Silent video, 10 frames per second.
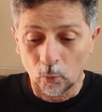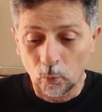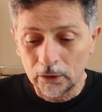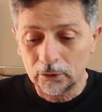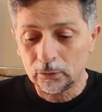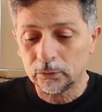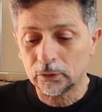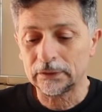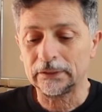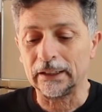When you
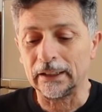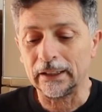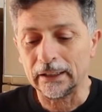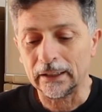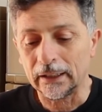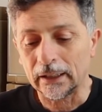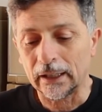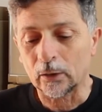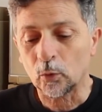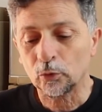ingest denser
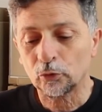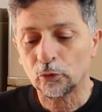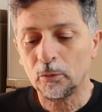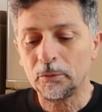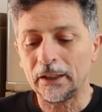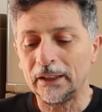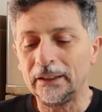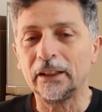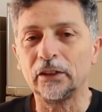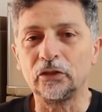energies, you are
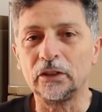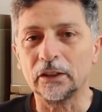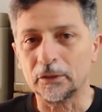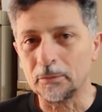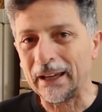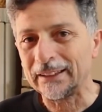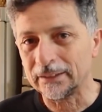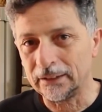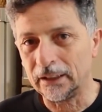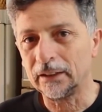more prone to
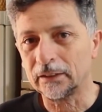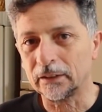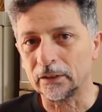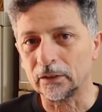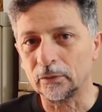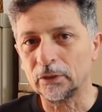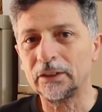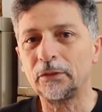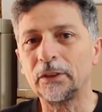compulsion and depression.